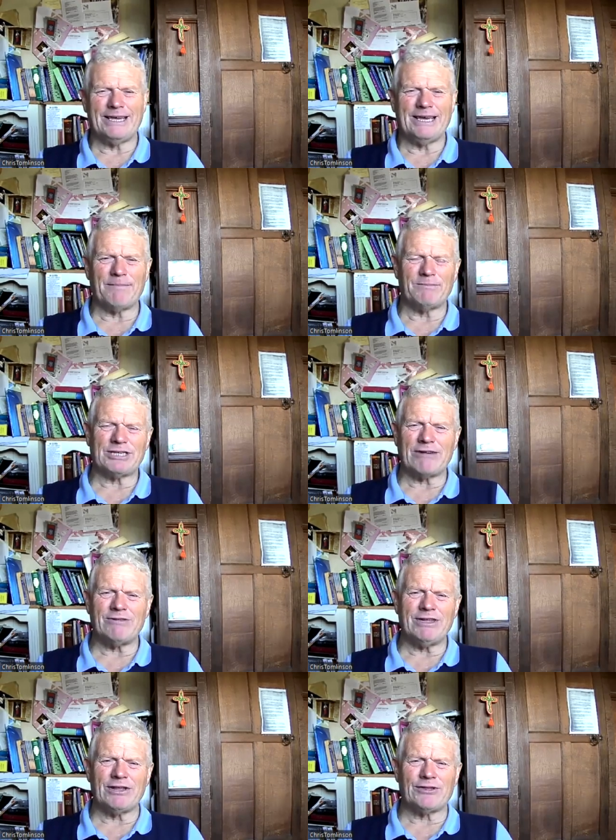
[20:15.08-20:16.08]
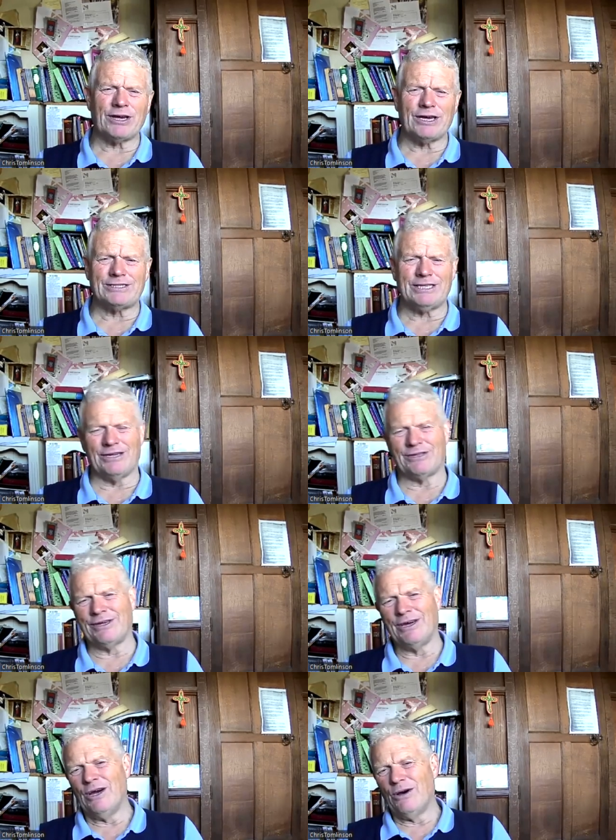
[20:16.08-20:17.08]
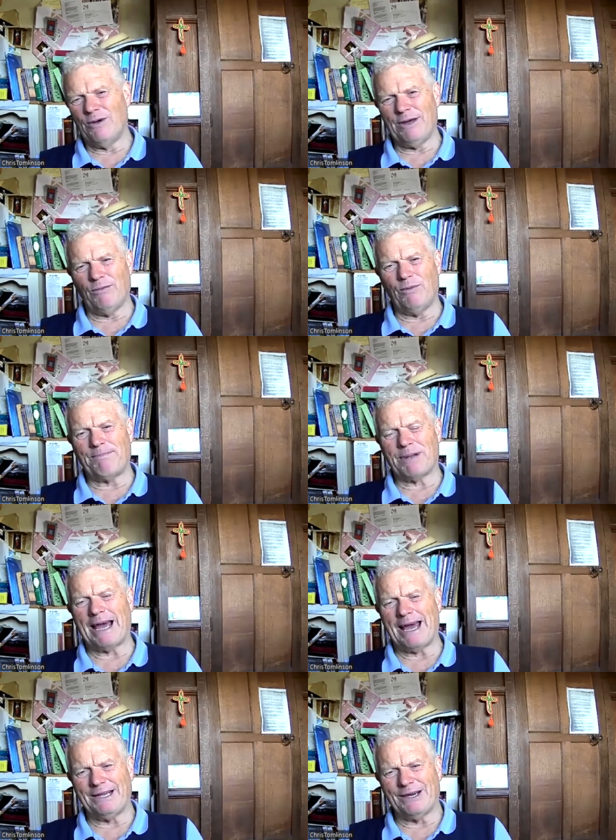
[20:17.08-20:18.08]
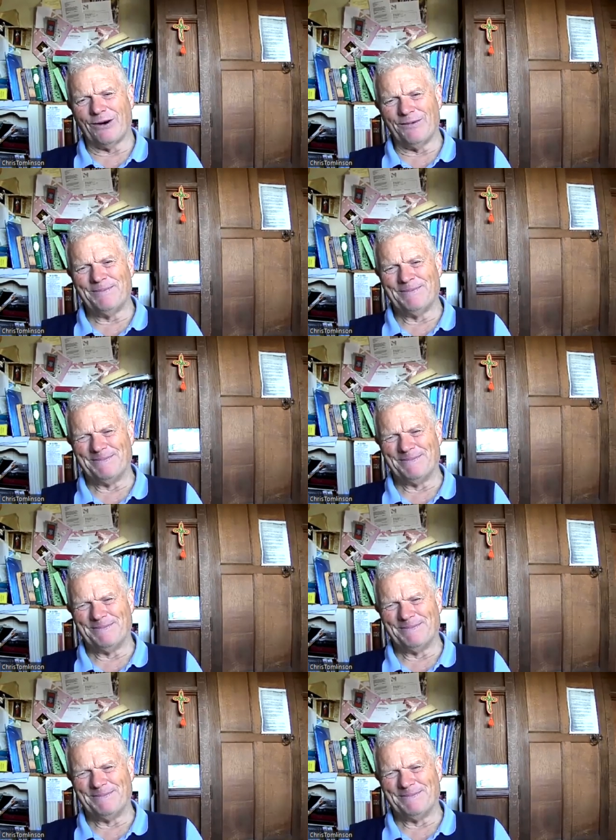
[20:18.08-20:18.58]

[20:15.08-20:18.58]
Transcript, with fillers: Yep. January the 30th, we're, we're planning on.